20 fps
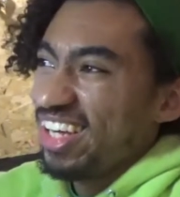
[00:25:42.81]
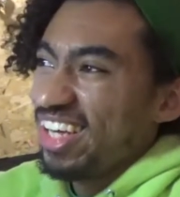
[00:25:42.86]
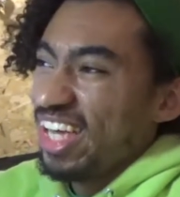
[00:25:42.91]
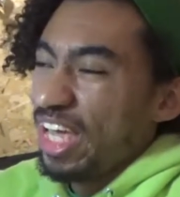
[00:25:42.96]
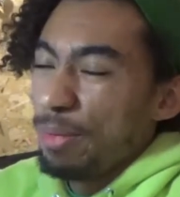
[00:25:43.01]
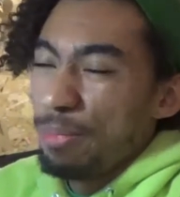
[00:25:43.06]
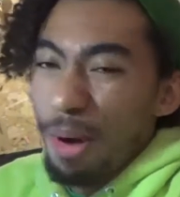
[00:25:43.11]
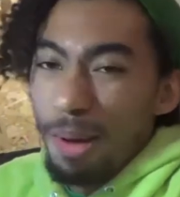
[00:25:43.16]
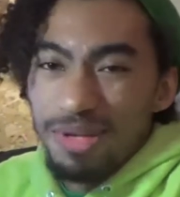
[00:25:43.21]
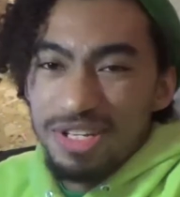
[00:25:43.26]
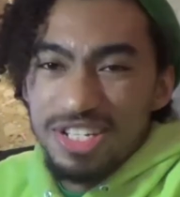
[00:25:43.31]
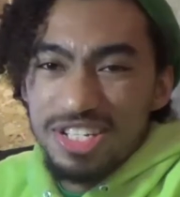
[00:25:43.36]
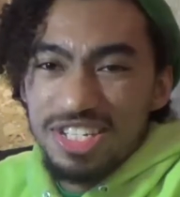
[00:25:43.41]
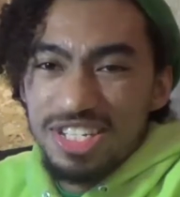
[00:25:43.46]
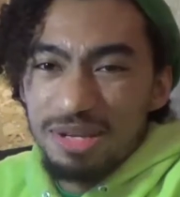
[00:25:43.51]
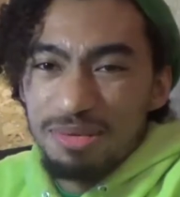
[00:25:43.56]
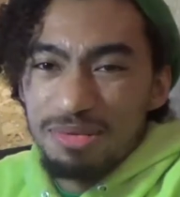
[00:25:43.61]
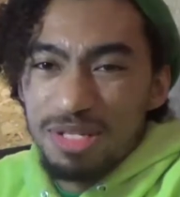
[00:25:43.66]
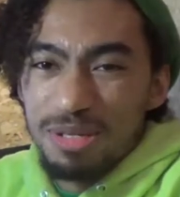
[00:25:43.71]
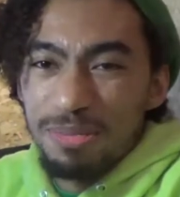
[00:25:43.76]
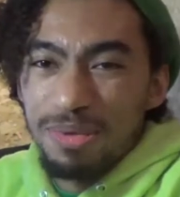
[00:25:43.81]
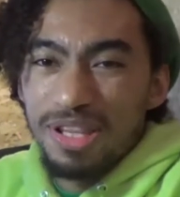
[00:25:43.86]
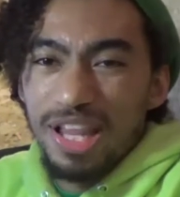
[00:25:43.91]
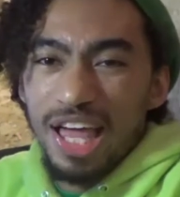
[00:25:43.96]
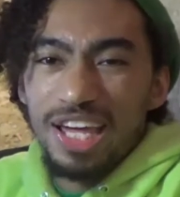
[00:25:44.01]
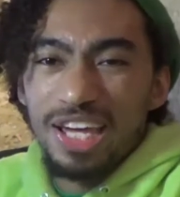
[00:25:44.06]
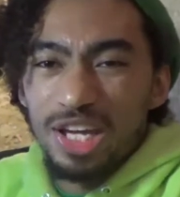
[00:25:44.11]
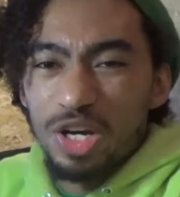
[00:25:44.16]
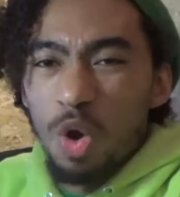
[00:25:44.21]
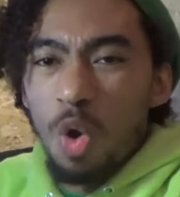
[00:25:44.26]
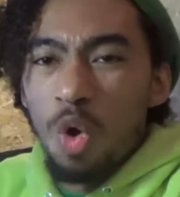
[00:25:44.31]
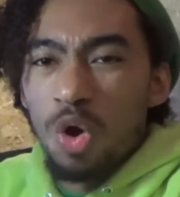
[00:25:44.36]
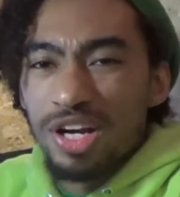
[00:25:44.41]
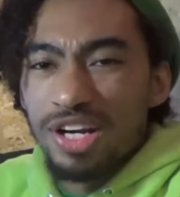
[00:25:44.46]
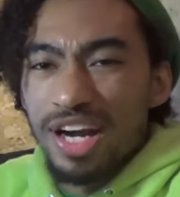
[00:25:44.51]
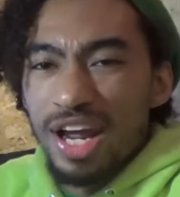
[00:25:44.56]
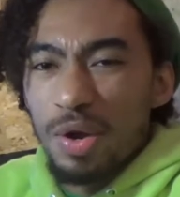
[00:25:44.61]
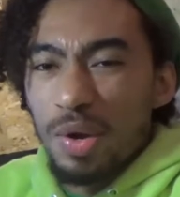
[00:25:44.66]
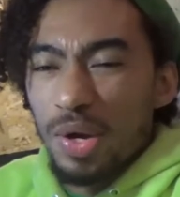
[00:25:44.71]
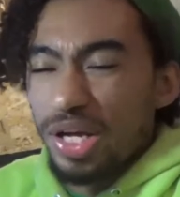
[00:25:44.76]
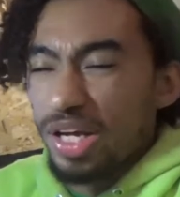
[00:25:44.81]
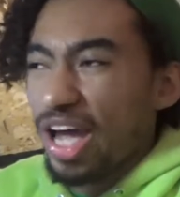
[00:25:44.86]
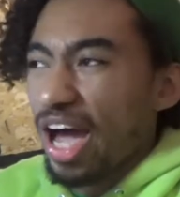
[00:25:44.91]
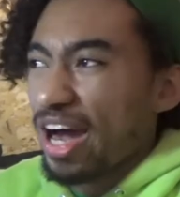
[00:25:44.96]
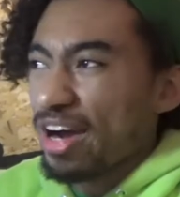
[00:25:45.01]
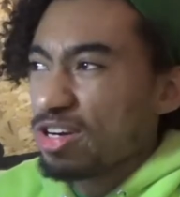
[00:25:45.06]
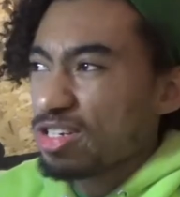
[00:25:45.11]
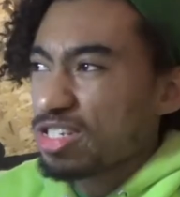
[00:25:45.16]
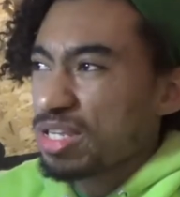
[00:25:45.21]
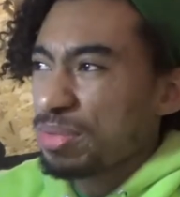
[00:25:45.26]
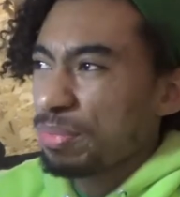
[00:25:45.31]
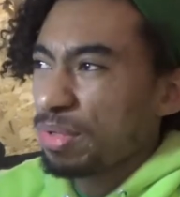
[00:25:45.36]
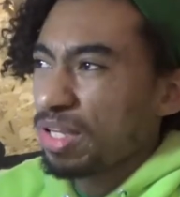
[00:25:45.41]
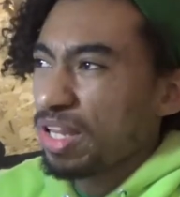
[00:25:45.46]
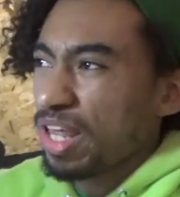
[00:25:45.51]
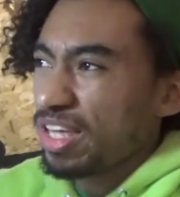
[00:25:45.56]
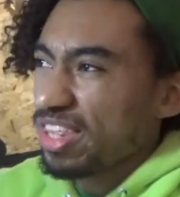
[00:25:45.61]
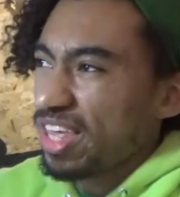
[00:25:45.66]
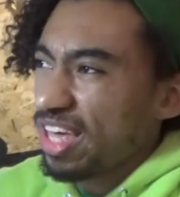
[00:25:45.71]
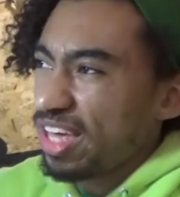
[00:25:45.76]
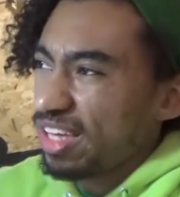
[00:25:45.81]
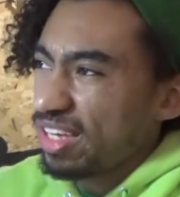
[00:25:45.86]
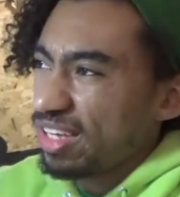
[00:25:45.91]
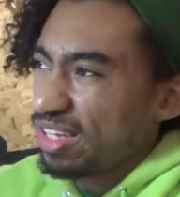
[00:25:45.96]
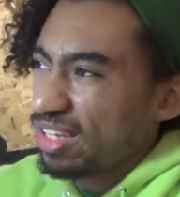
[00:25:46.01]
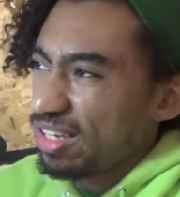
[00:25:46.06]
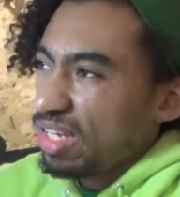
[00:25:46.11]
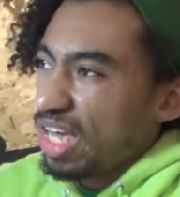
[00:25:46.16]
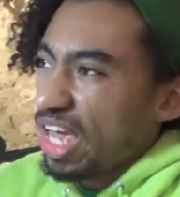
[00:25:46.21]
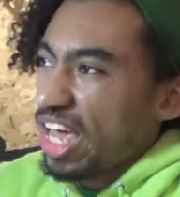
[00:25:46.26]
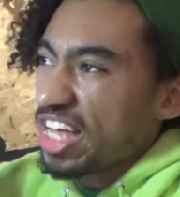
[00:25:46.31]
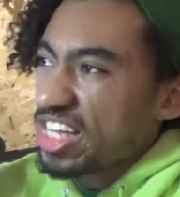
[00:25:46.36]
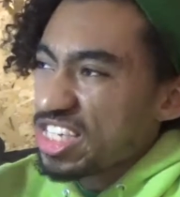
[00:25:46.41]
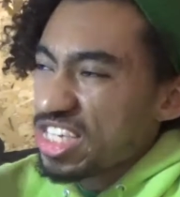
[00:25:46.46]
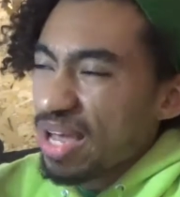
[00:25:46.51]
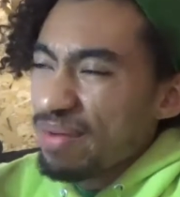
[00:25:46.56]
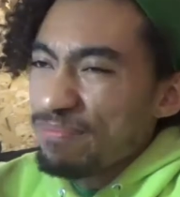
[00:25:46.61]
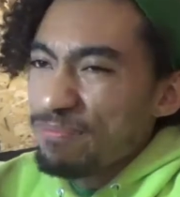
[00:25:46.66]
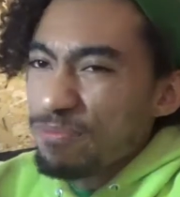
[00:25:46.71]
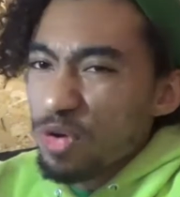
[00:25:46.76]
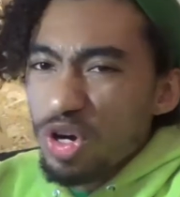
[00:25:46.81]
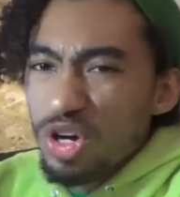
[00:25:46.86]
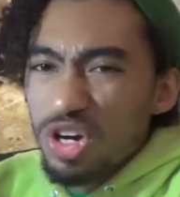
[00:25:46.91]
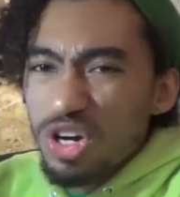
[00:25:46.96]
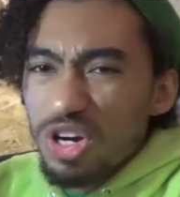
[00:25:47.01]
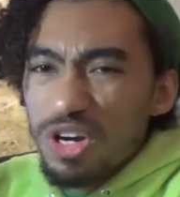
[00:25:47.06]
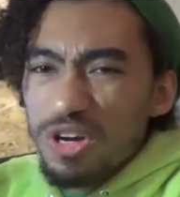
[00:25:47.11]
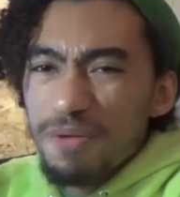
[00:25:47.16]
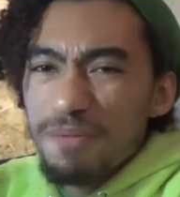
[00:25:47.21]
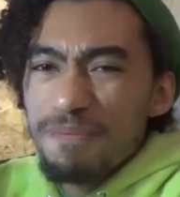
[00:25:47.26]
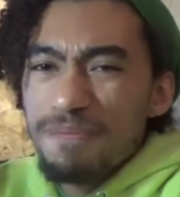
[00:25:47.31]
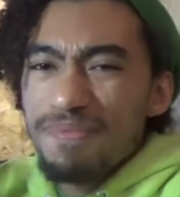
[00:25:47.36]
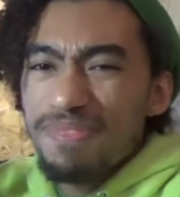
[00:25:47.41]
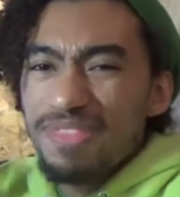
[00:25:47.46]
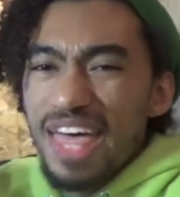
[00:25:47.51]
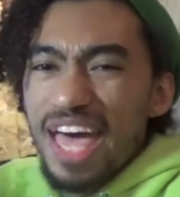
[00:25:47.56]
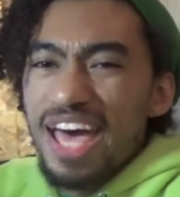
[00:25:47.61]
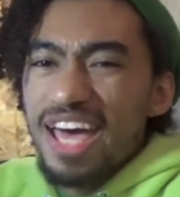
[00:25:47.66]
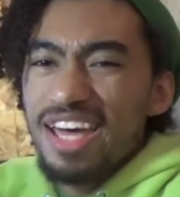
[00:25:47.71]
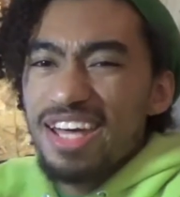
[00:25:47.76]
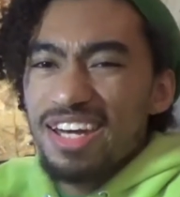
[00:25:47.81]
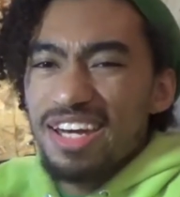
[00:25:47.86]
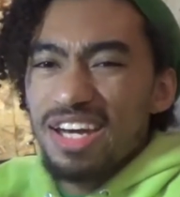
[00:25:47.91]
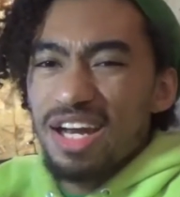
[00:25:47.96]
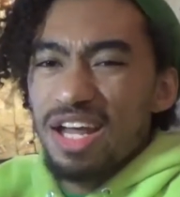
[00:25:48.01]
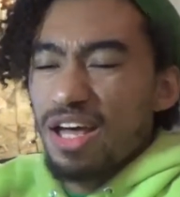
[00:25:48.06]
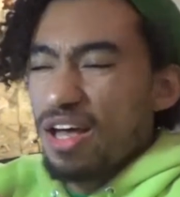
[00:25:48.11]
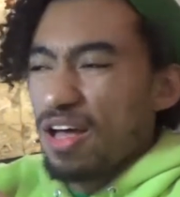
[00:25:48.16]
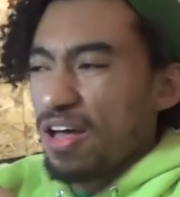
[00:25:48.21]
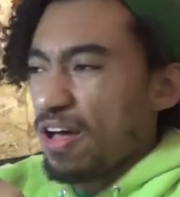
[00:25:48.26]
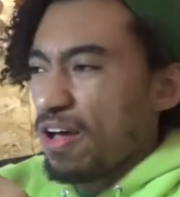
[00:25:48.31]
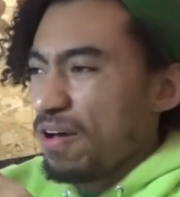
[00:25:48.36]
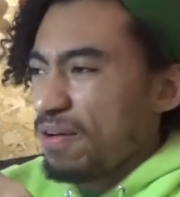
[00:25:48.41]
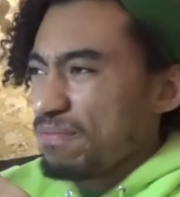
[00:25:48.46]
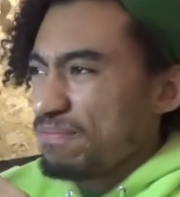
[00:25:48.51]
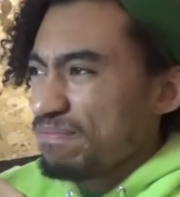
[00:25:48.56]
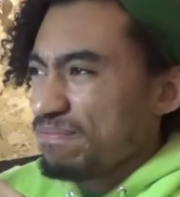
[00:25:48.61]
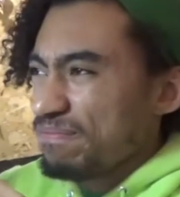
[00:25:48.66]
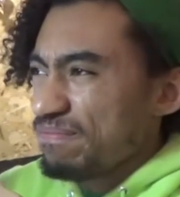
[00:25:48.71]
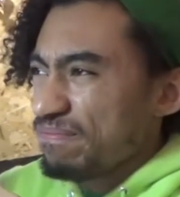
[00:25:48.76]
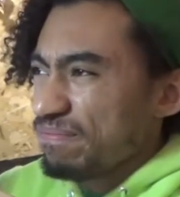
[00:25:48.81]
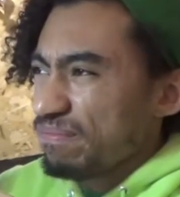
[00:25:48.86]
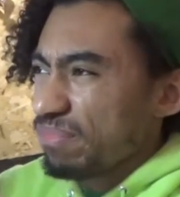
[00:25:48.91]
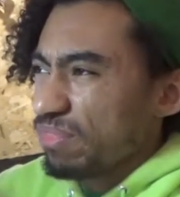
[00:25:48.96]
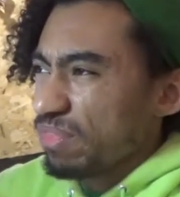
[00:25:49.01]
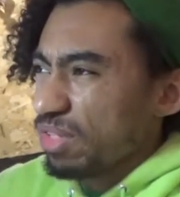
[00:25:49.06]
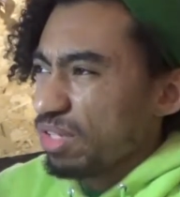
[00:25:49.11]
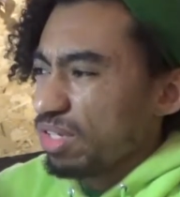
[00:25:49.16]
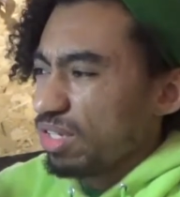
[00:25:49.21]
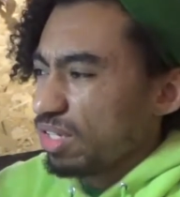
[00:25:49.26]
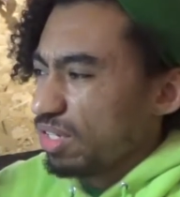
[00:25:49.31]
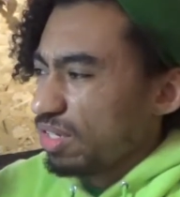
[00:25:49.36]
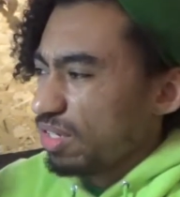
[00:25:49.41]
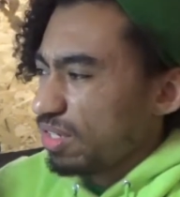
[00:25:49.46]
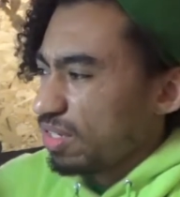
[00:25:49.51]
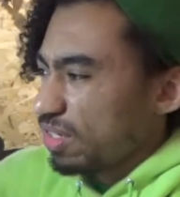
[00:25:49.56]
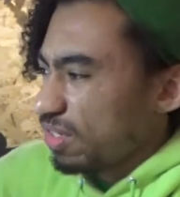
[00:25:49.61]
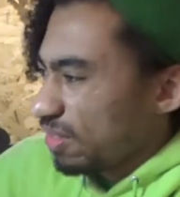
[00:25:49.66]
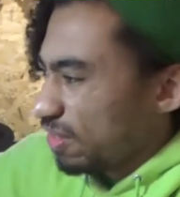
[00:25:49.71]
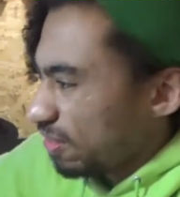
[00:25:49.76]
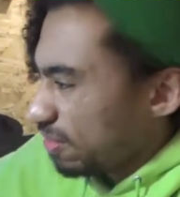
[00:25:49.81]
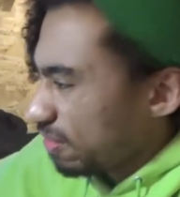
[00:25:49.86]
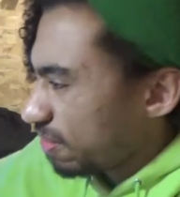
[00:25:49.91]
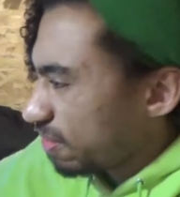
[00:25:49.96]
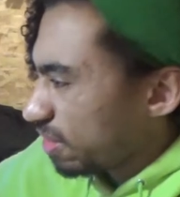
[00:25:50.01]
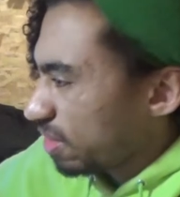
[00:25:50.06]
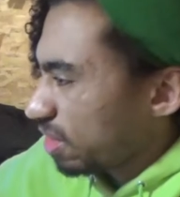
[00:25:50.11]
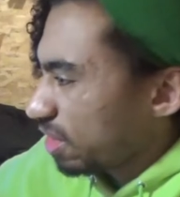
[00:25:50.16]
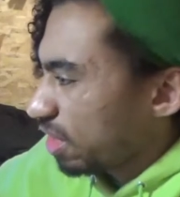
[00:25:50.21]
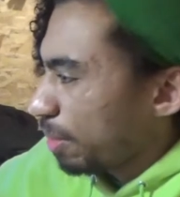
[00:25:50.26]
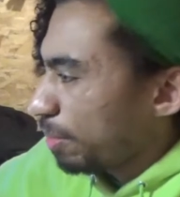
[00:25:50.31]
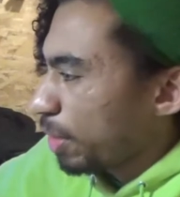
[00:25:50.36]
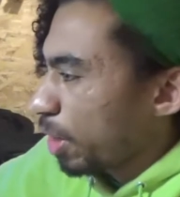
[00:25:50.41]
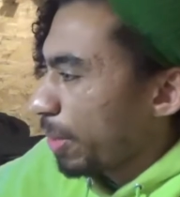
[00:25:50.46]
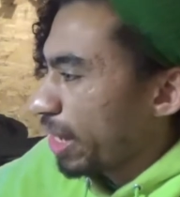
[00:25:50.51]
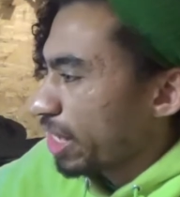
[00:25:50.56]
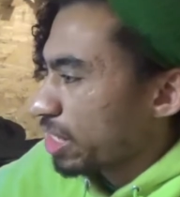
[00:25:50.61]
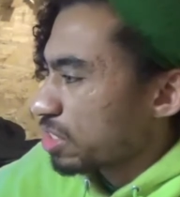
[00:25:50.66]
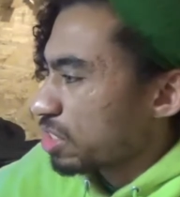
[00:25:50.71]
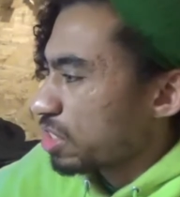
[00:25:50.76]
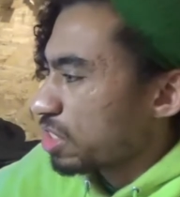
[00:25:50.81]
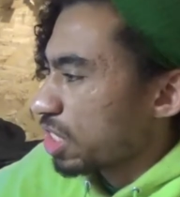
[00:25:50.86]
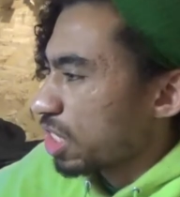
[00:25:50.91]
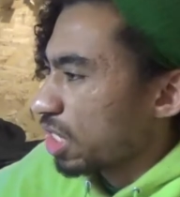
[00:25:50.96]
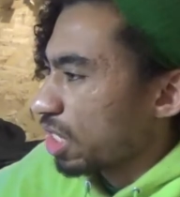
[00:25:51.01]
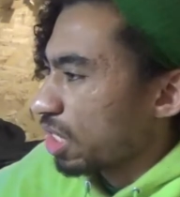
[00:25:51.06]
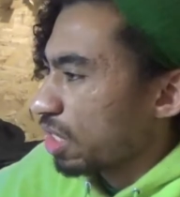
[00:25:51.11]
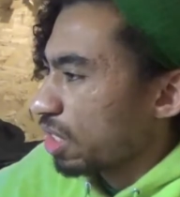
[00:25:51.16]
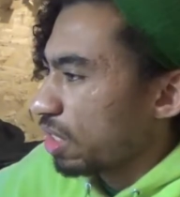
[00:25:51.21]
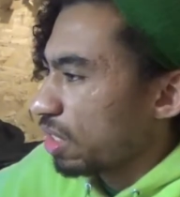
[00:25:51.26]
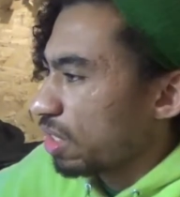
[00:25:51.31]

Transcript: he probably just seems to be, like, an ordinary guy or something like that. Except for that, let me go back and see.